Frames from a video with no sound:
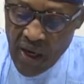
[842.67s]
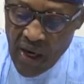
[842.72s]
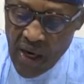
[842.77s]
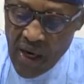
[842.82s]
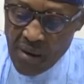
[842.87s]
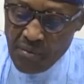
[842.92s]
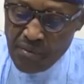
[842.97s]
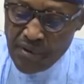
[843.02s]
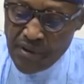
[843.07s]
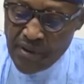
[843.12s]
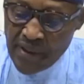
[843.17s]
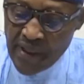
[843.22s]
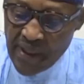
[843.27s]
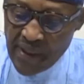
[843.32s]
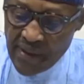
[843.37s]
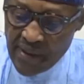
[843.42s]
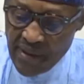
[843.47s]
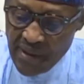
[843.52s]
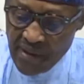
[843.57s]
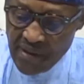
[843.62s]
are
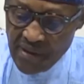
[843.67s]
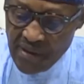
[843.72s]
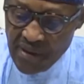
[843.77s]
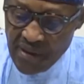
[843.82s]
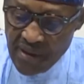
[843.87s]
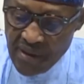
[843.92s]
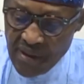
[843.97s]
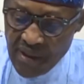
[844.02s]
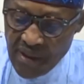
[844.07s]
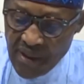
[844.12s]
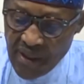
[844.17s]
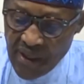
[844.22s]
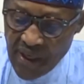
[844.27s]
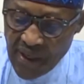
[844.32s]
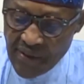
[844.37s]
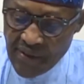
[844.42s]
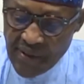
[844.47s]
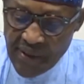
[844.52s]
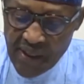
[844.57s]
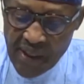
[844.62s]
misled
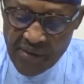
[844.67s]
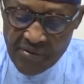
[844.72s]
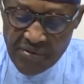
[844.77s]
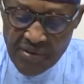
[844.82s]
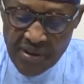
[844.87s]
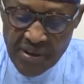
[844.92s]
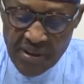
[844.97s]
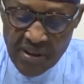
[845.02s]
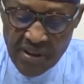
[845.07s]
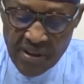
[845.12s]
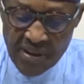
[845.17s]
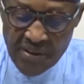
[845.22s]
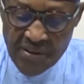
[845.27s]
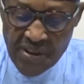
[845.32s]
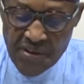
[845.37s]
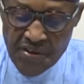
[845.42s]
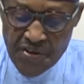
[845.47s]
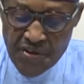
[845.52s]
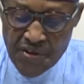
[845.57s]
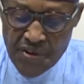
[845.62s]
and left in
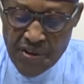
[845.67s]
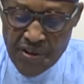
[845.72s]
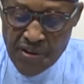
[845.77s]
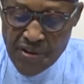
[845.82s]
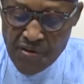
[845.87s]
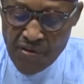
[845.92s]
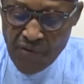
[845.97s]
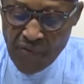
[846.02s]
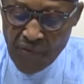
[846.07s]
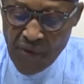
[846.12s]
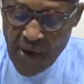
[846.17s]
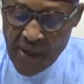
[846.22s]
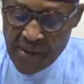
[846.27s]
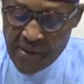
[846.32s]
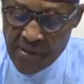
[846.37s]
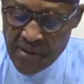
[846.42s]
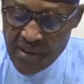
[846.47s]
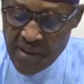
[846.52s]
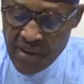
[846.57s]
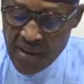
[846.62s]
the streets to
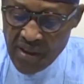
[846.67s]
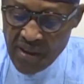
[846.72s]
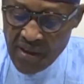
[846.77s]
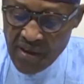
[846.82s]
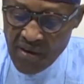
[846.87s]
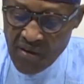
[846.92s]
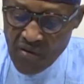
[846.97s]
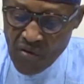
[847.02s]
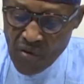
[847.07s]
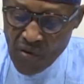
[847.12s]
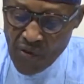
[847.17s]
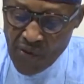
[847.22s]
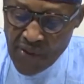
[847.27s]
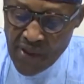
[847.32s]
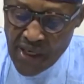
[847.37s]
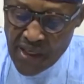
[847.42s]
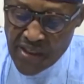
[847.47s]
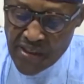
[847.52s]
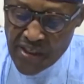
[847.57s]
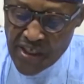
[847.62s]
fight for
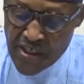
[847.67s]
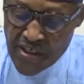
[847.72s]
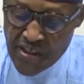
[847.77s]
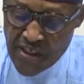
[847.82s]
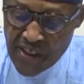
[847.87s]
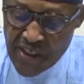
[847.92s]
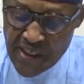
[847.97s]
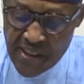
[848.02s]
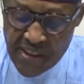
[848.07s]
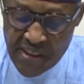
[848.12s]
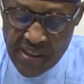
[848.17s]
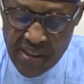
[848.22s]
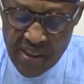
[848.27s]
their senseless